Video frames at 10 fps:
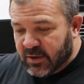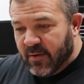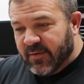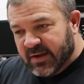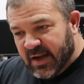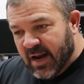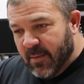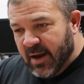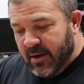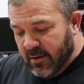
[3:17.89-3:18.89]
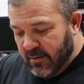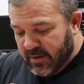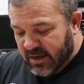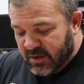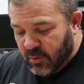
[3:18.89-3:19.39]
So if you send them in,
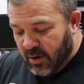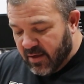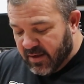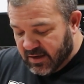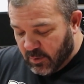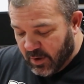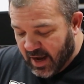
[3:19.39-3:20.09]
this is one of the things that we